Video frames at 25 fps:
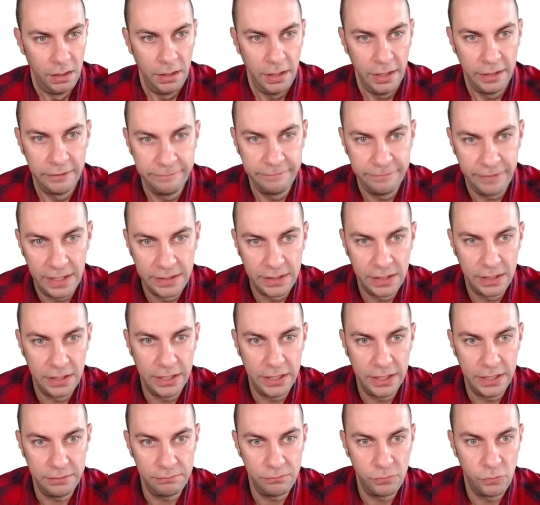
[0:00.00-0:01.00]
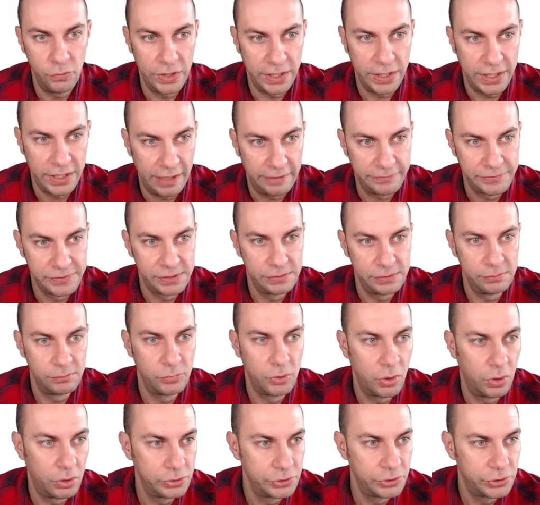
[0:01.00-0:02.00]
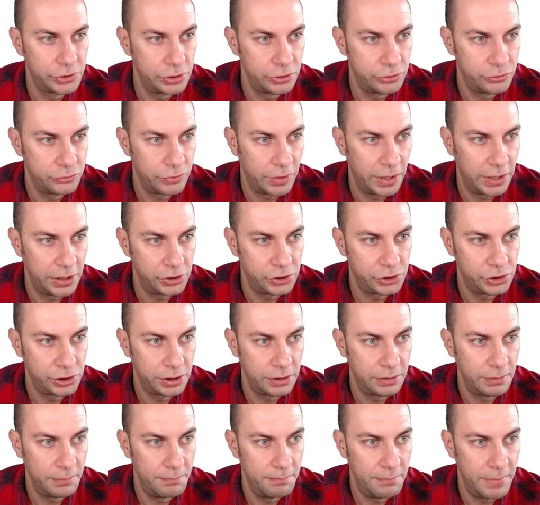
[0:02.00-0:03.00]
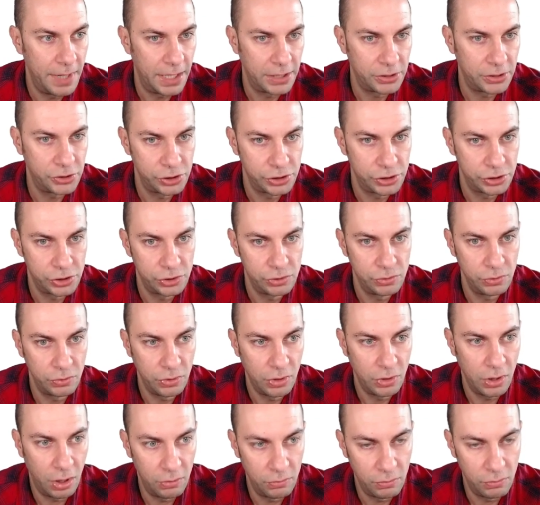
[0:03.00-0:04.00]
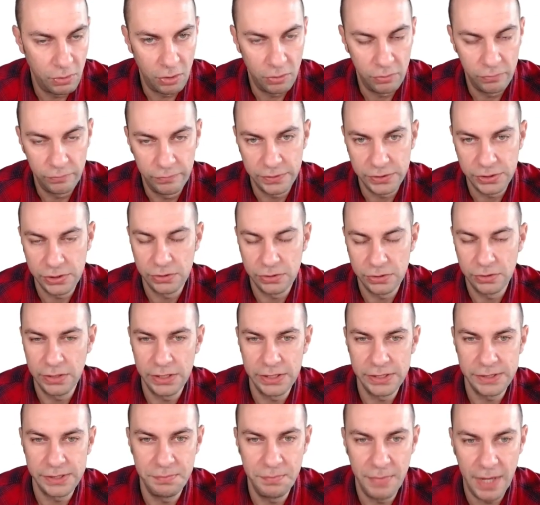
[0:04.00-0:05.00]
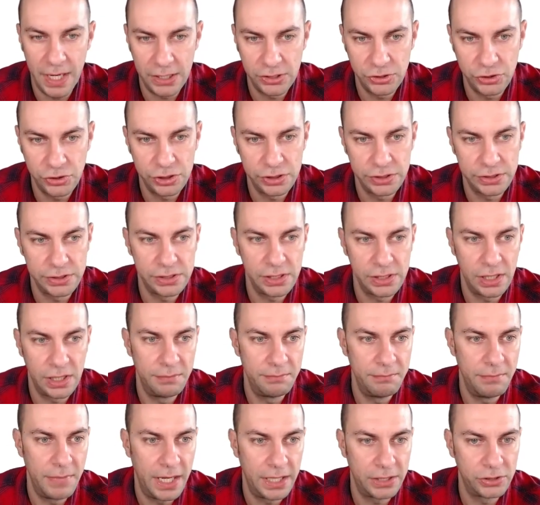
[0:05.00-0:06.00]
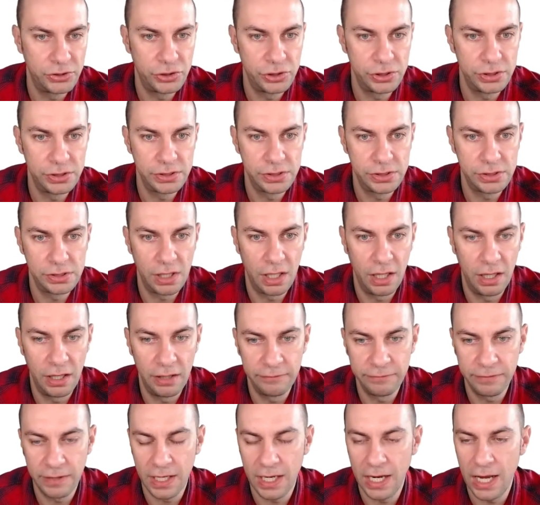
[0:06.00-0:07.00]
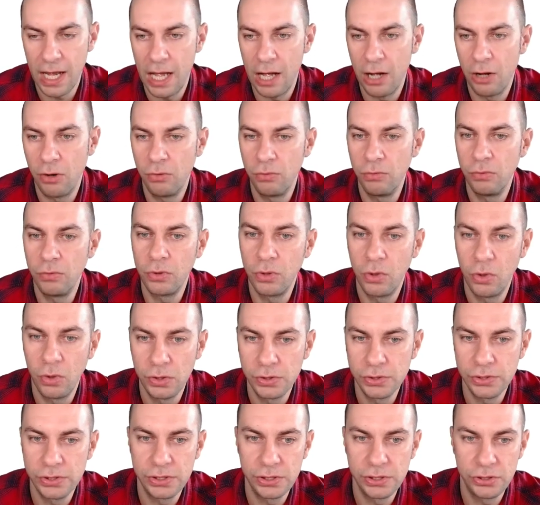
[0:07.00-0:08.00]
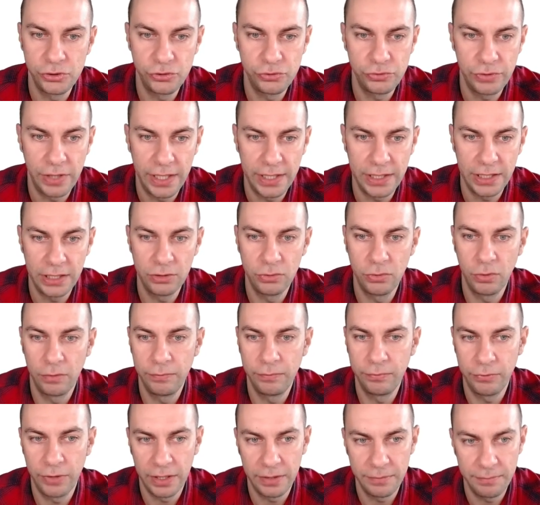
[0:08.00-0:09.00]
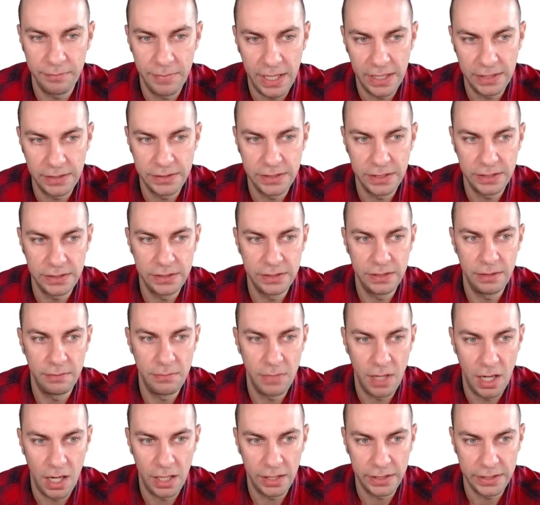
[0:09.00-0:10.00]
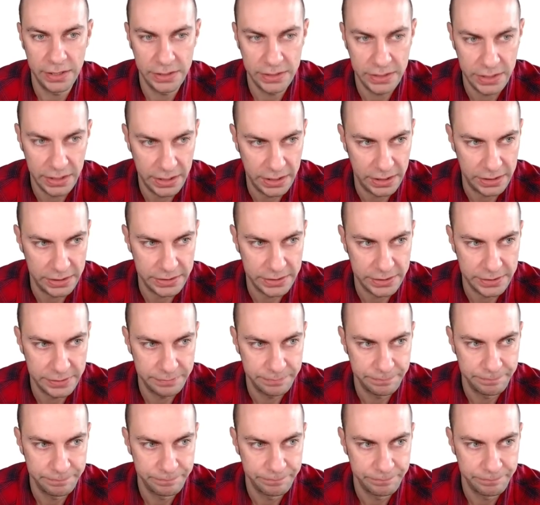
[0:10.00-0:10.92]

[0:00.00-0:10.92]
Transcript: And finally, we have some concentration measures to go over. So these measures are measures of how concentrated or fragmented the market is.